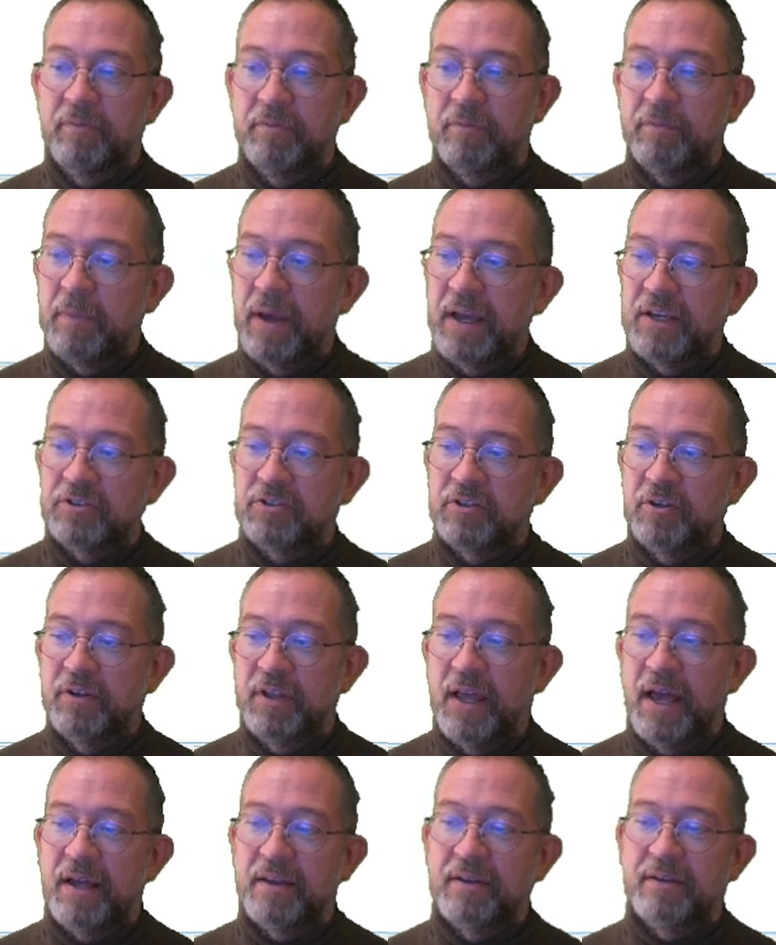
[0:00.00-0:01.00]
make sure
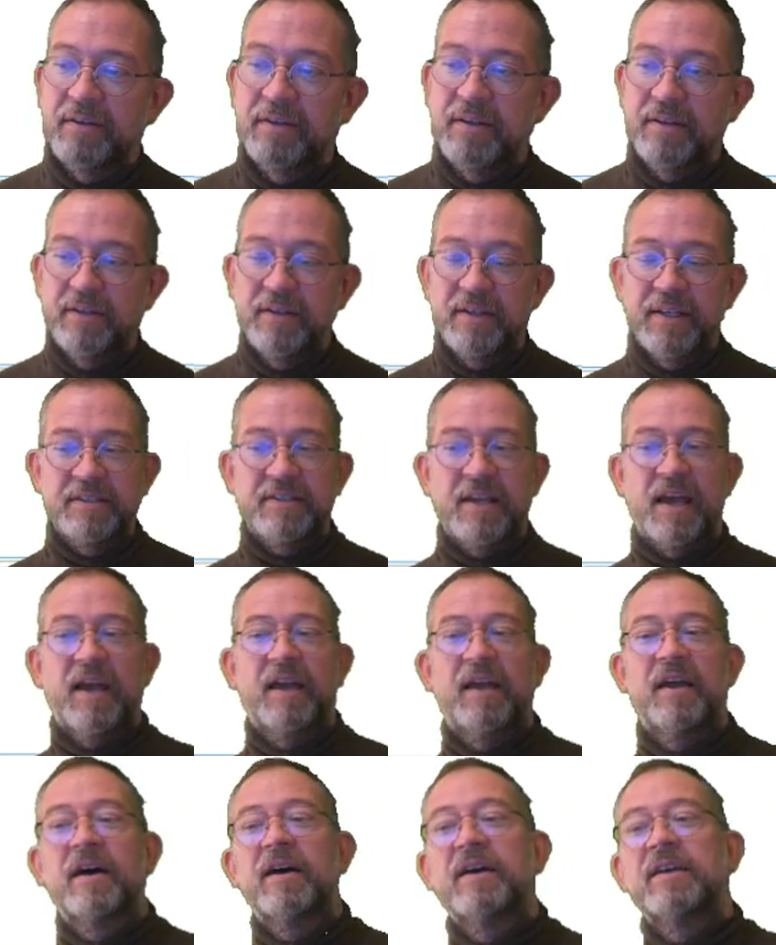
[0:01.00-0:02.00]
that this
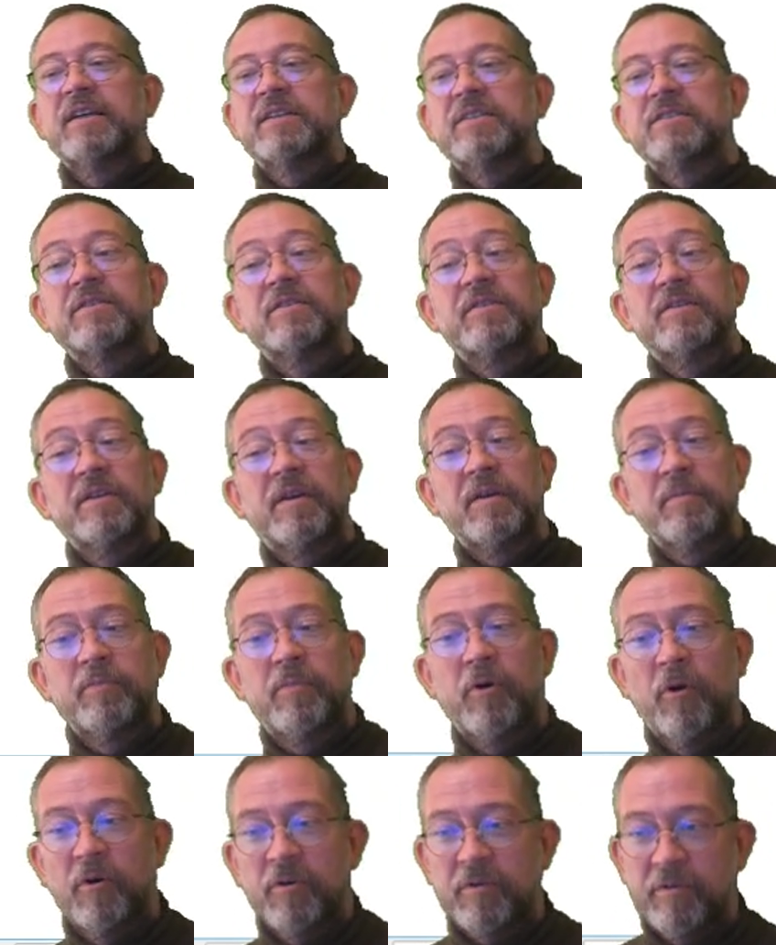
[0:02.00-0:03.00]
area is the
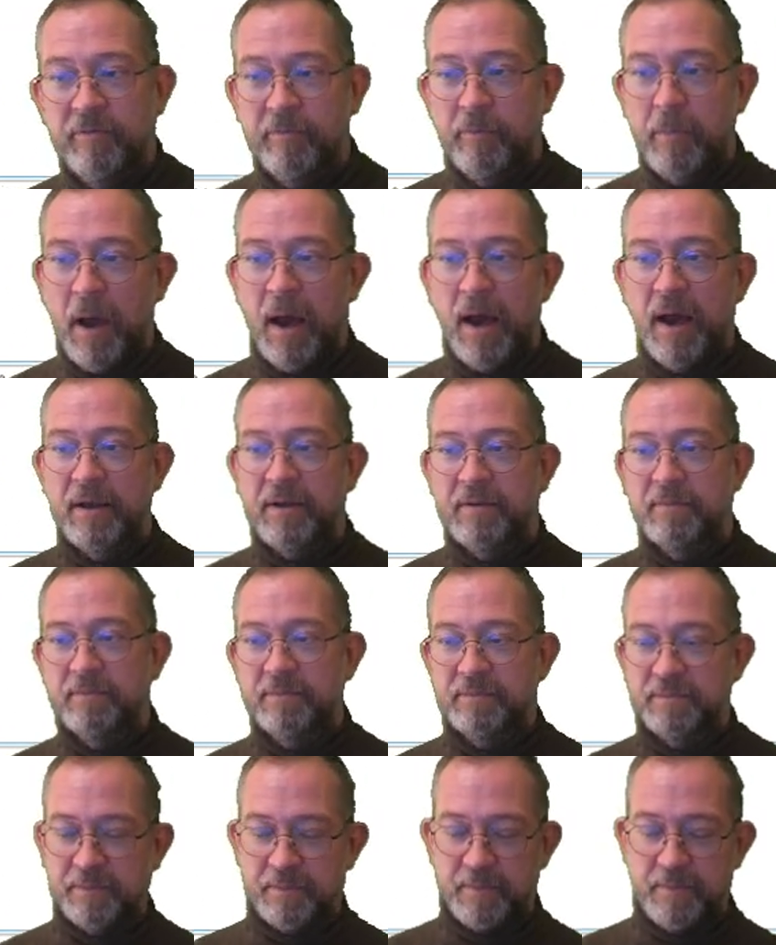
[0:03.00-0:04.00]
important part.
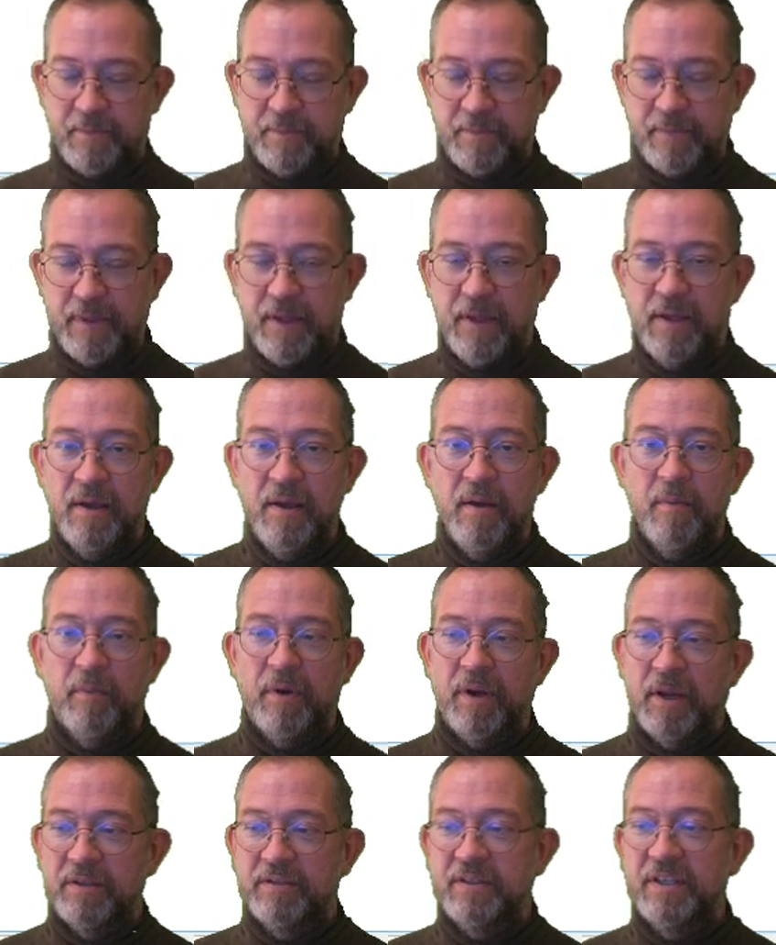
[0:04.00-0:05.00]

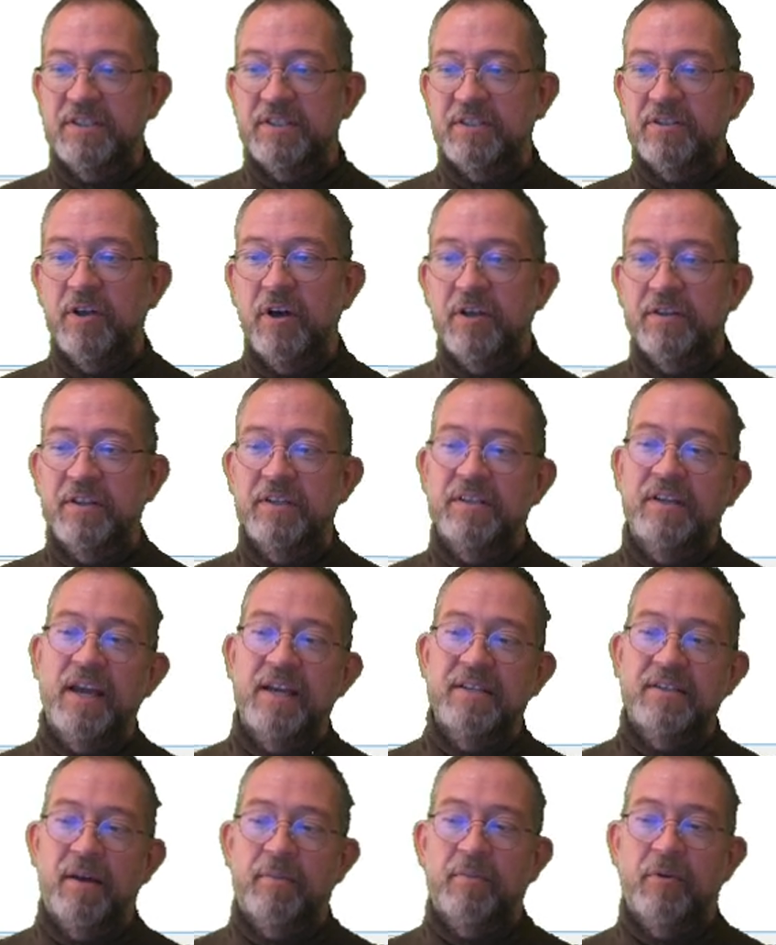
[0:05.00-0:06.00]
But this is not the
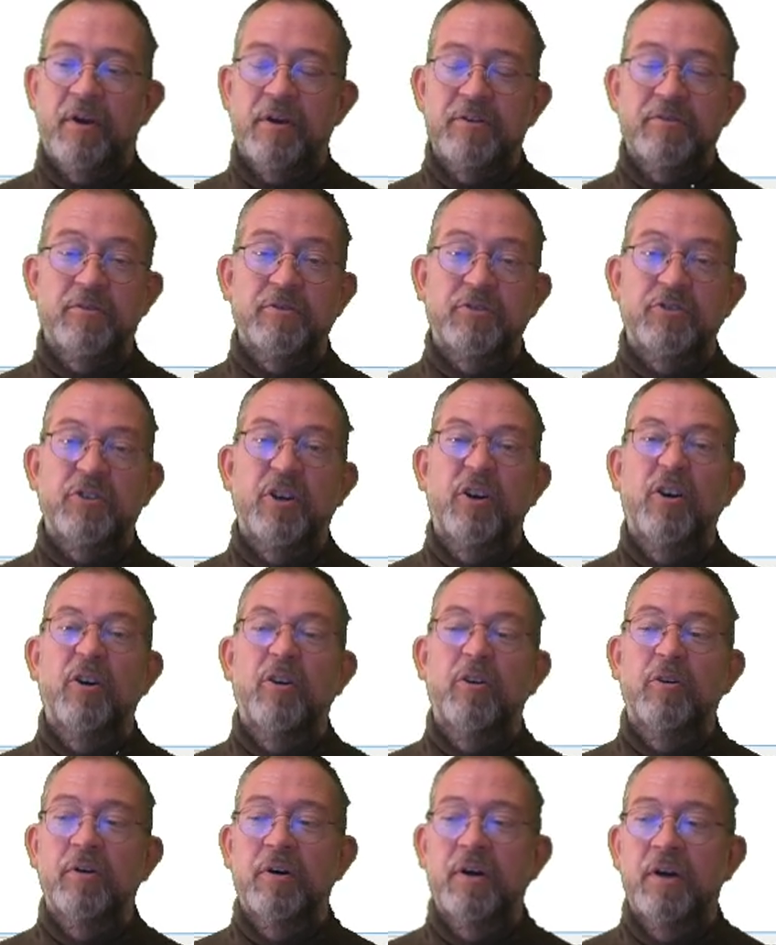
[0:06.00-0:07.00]
data I'm going to
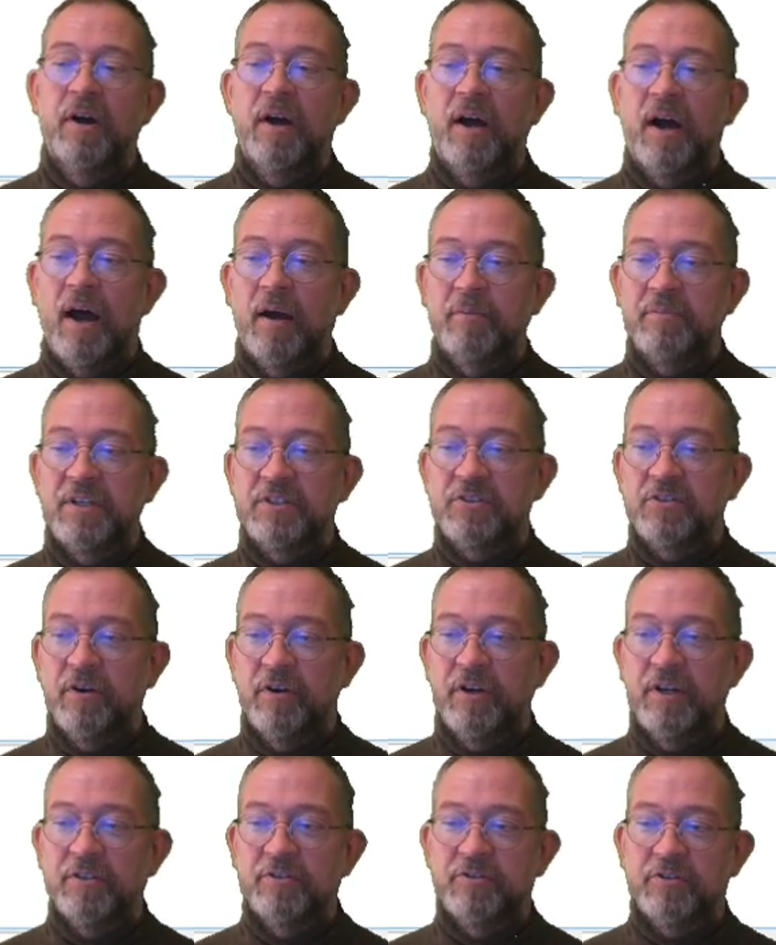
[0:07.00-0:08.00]
show. I'm just
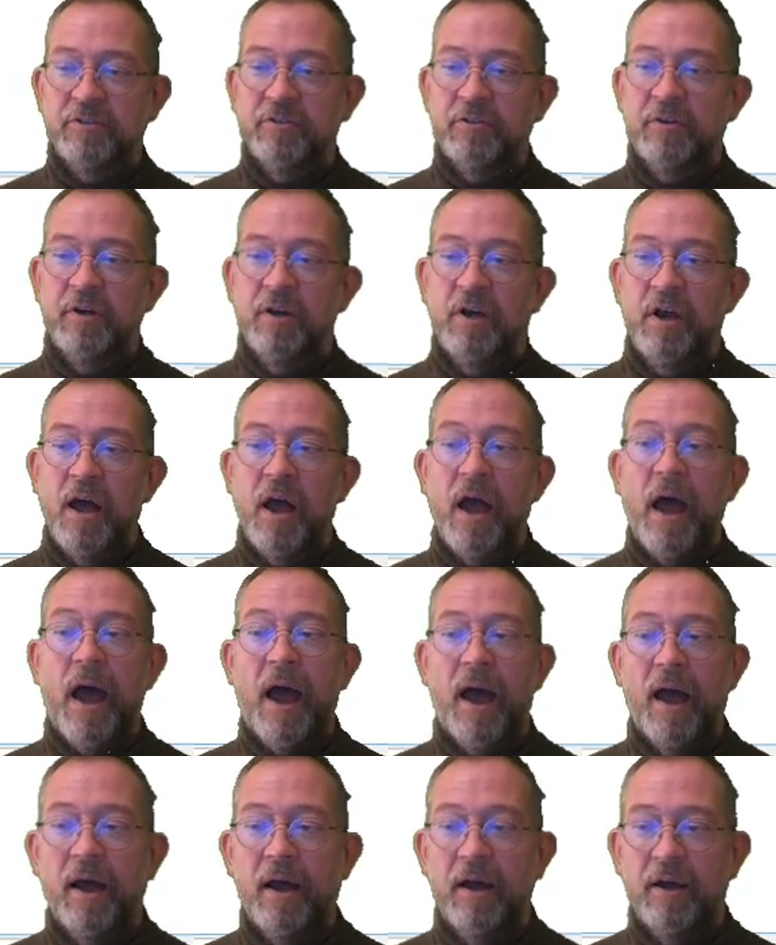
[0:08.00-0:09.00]
going to
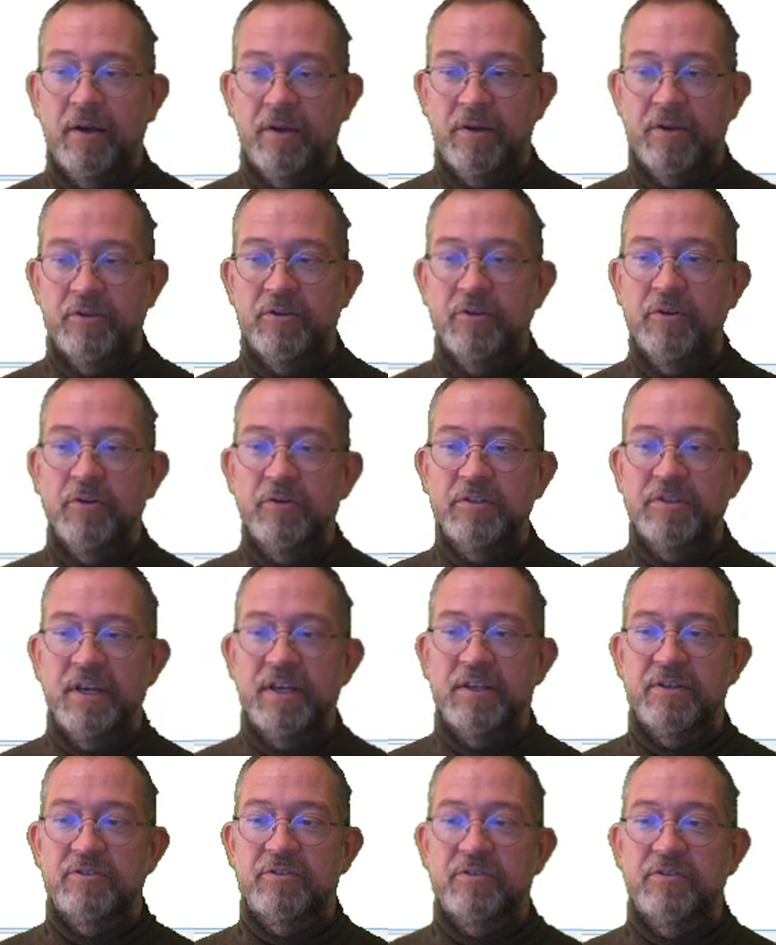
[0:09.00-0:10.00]
use
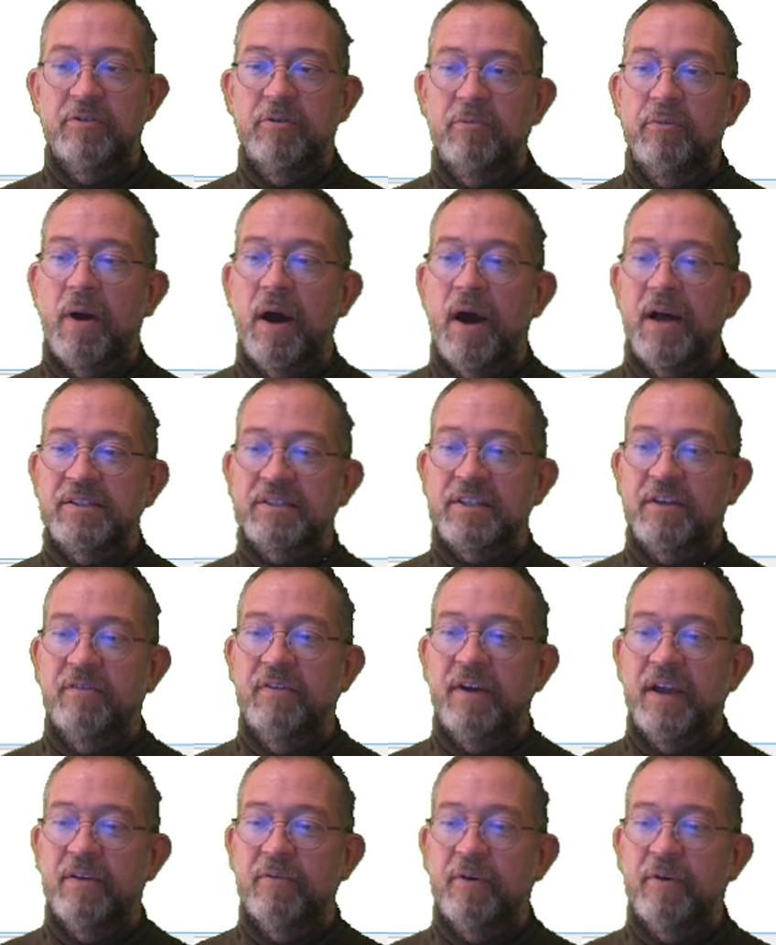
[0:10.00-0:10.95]
it to mask away